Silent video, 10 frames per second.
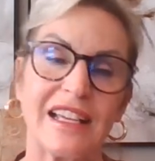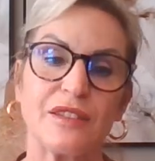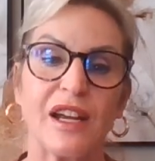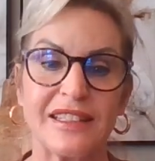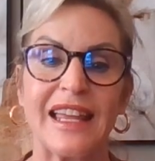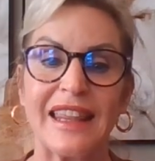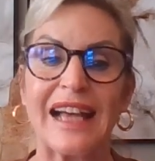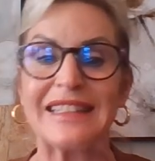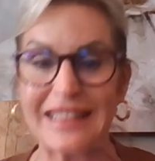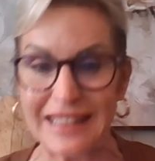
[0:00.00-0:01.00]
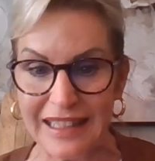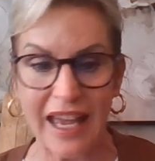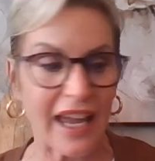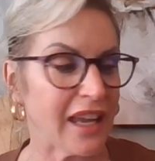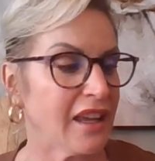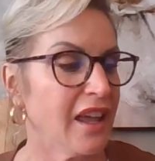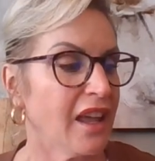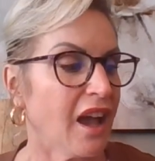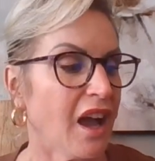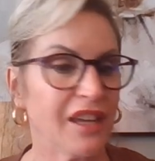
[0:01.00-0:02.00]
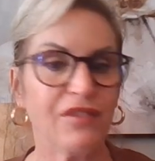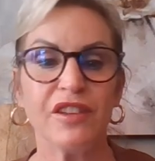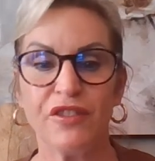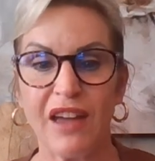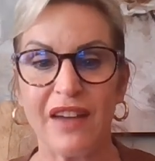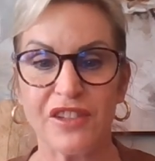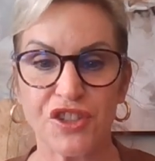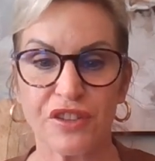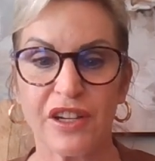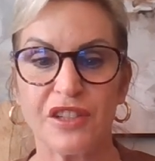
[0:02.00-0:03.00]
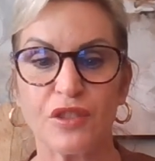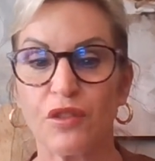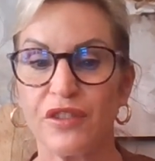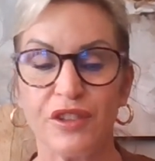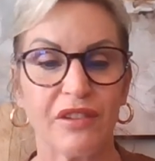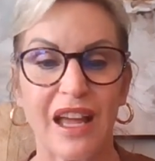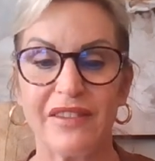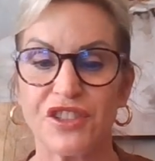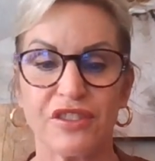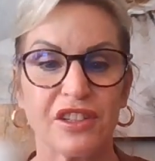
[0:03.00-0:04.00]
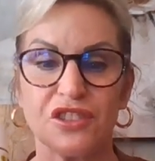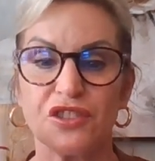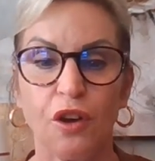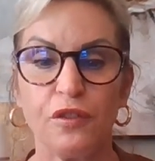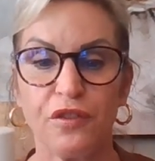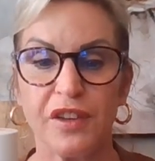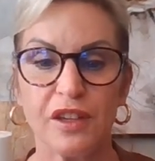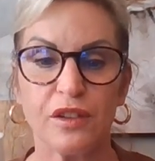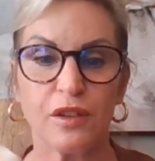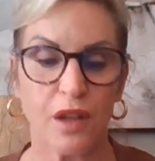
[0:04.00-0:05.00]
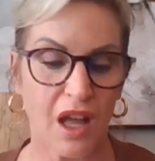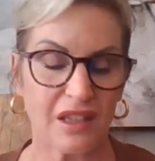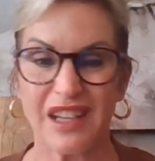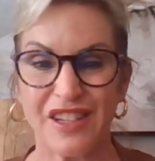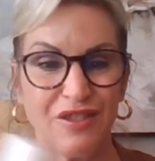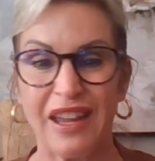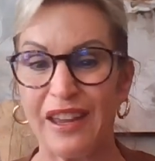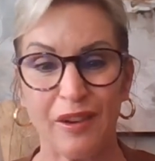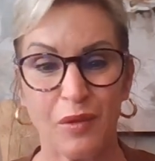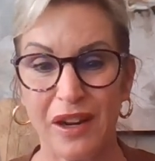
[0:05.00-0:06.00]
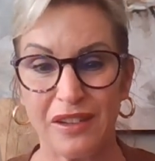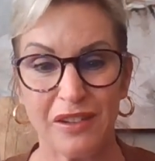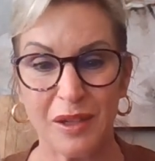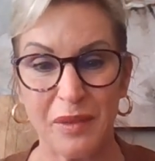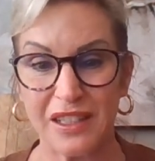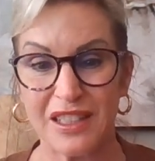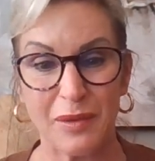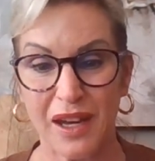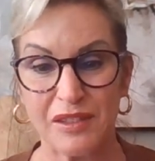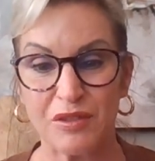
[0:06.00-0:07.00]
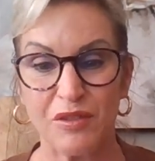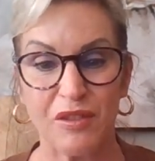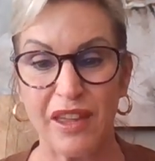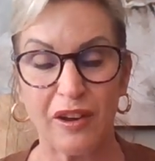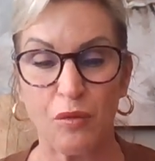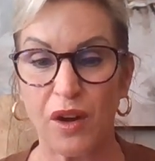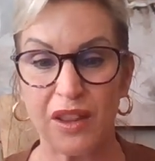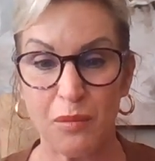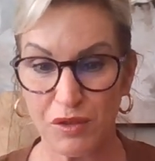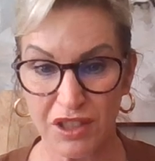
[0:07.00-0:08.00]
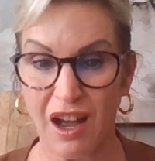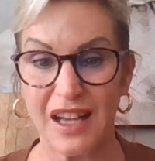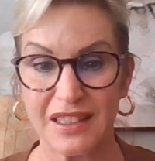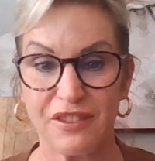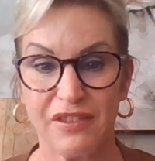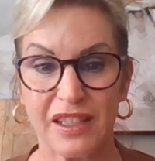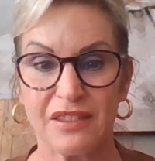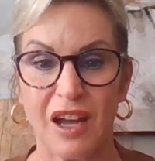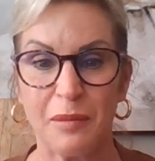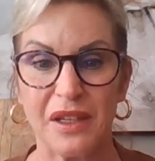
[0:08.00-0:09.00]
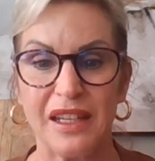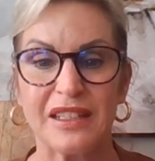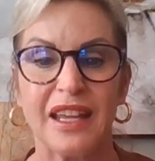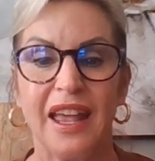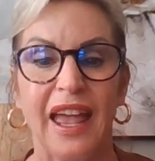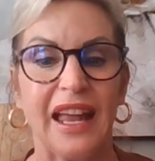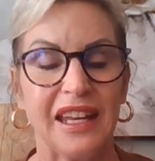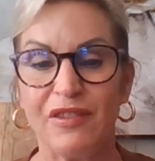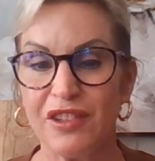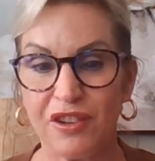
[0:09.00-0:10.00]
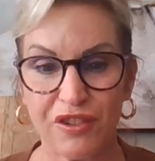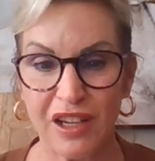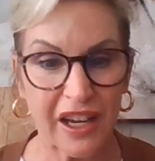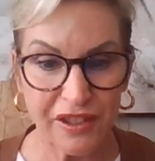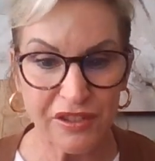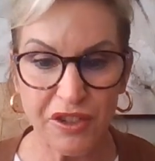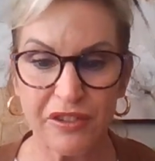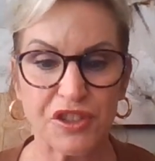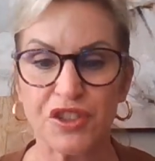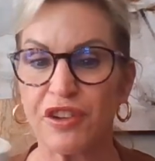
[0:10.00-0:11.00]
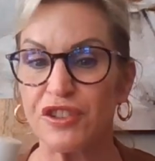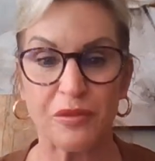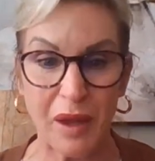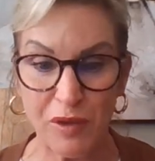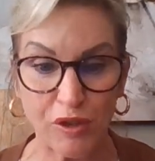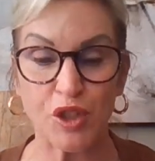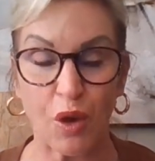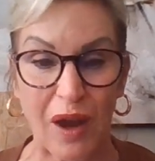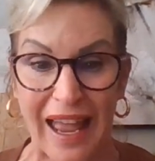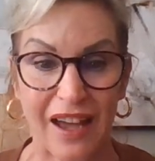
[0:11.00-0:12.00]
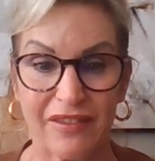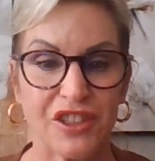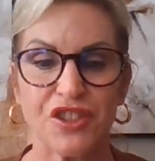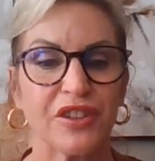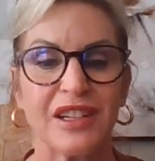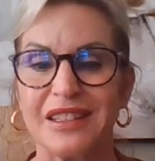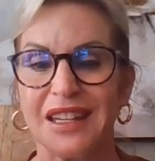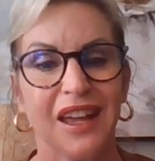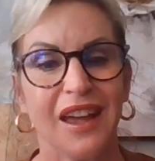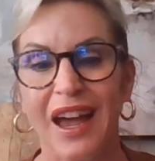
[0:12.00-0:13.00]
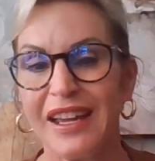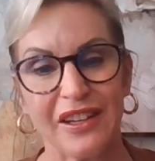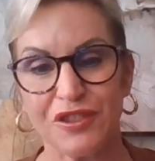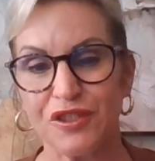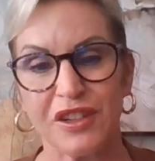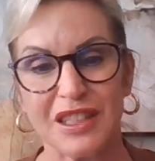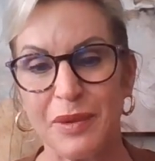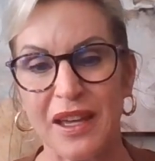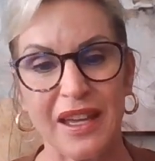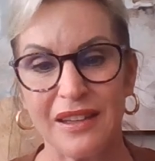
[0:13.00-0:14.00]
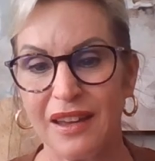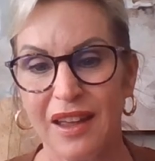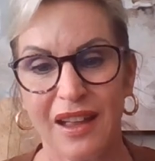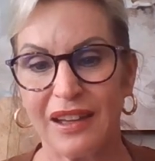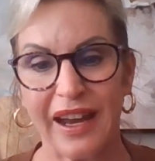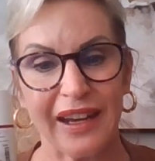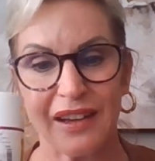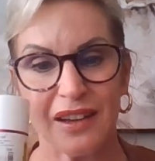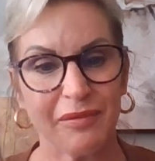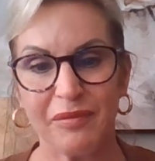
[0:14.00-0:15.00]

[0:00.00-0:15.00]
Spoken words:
guess I say that to say, even if you have insurance or if you don't have insurance, don't feel like you can't go to Winona, because to be honest with you, they are one of the most cost effective companies. And even though you're not using your insurance or maybe you don't have insurance, again, you're going to spend like